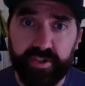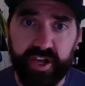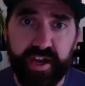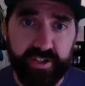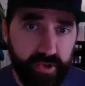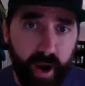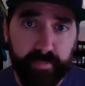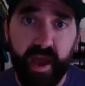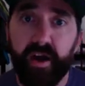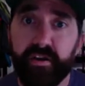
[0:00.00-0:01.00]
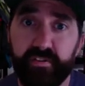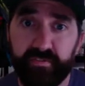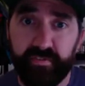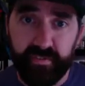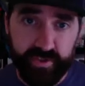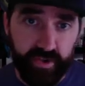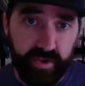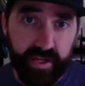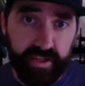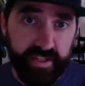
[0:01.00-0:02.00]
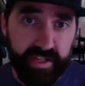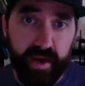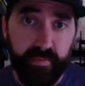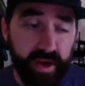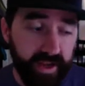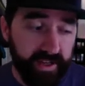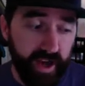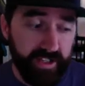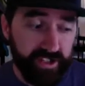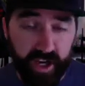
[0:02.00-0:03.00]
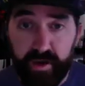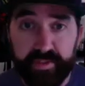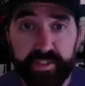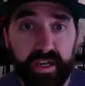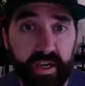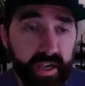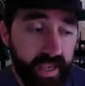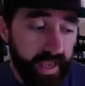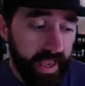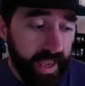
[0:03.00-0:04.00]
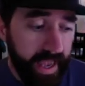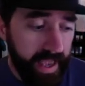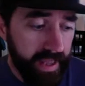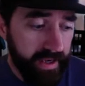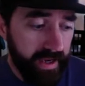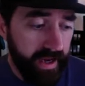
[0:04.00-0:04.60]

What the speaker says: which I had dropped out of during the time when I had gotten jumped. And